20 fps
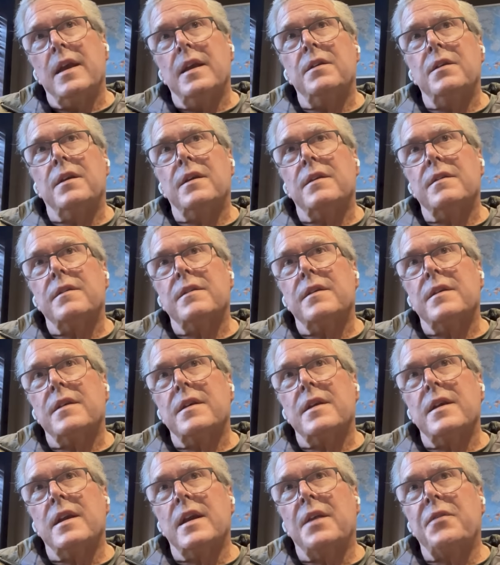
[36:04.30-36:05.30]
and
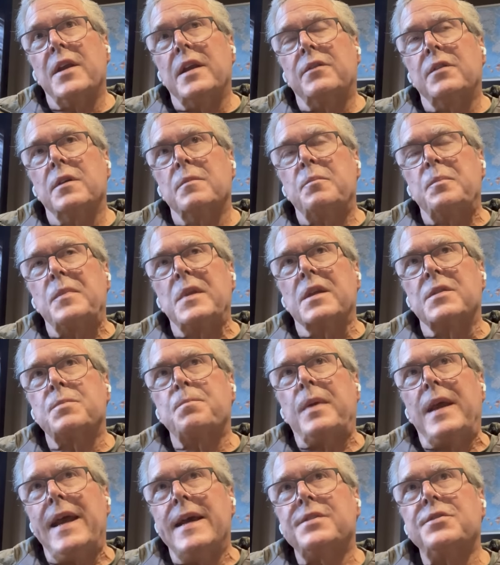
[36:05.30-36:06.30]
and I think that
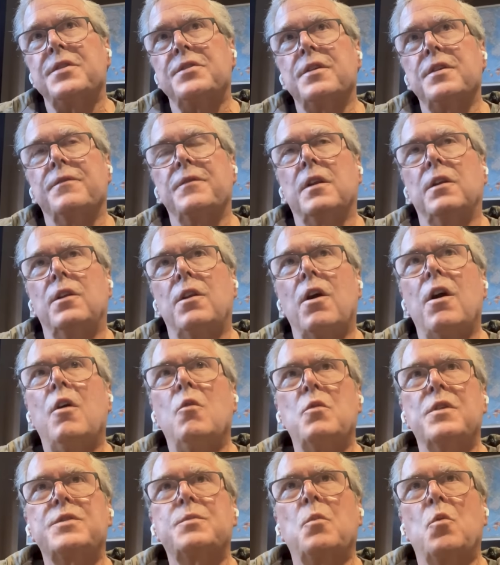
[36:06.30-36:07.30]
this passage of the
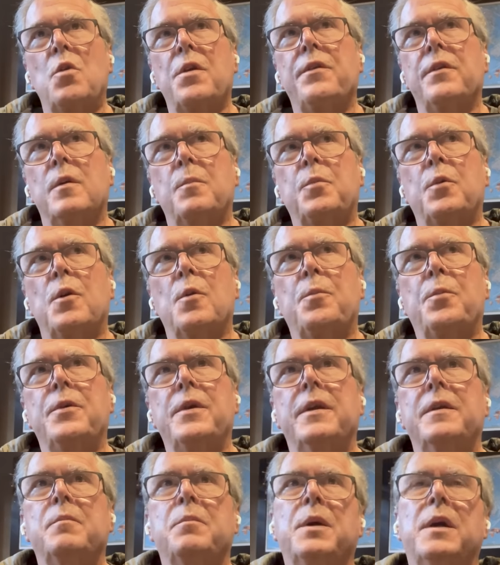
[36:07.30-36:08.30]
law was more than
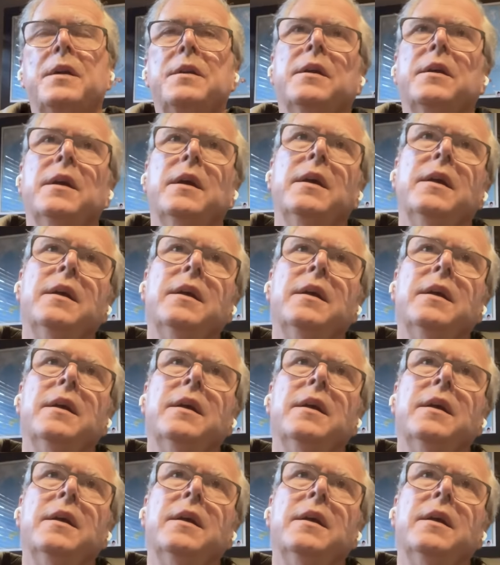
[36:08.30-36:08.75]
appropriate, but